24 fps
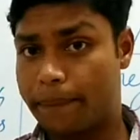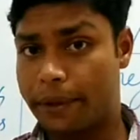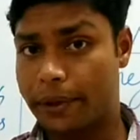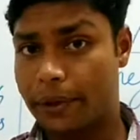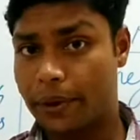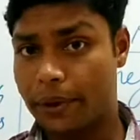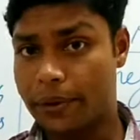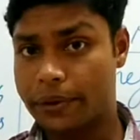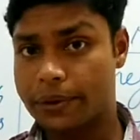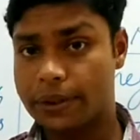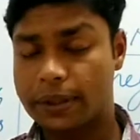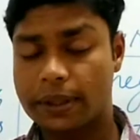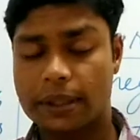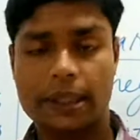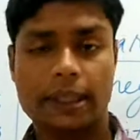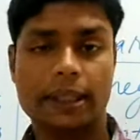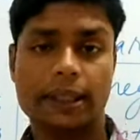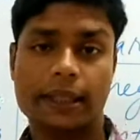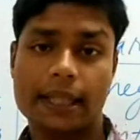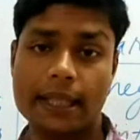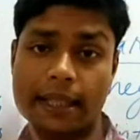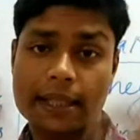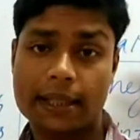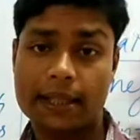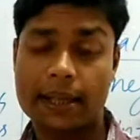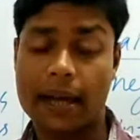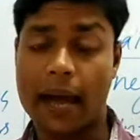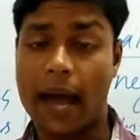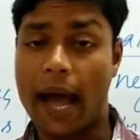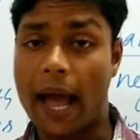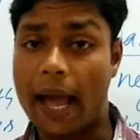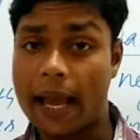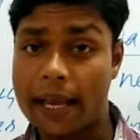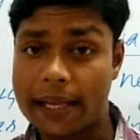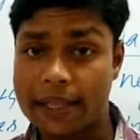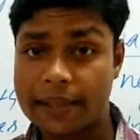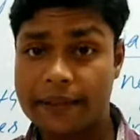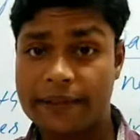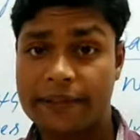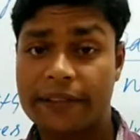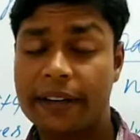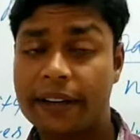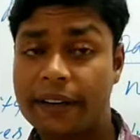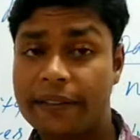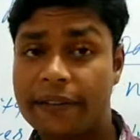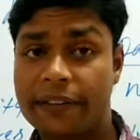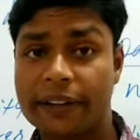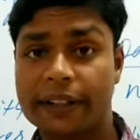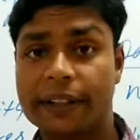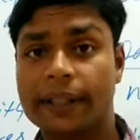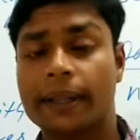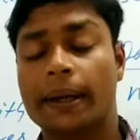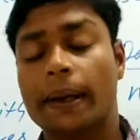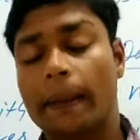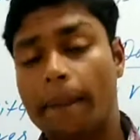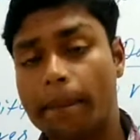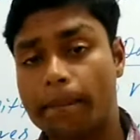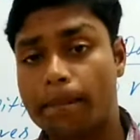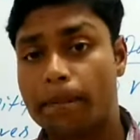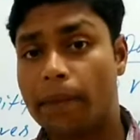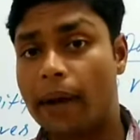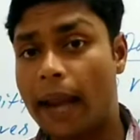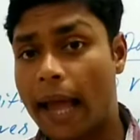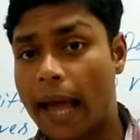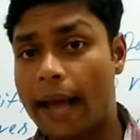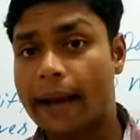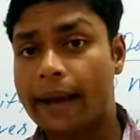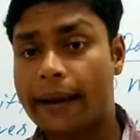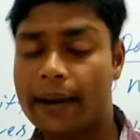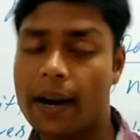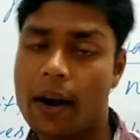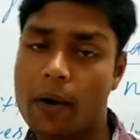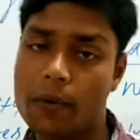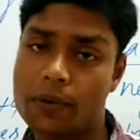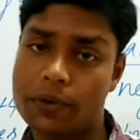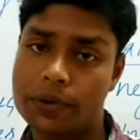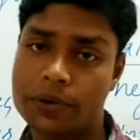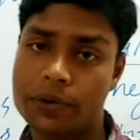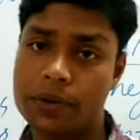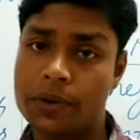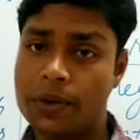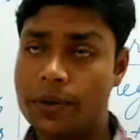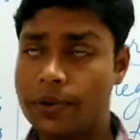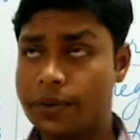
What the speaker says: Because the sky is filled with black clouds.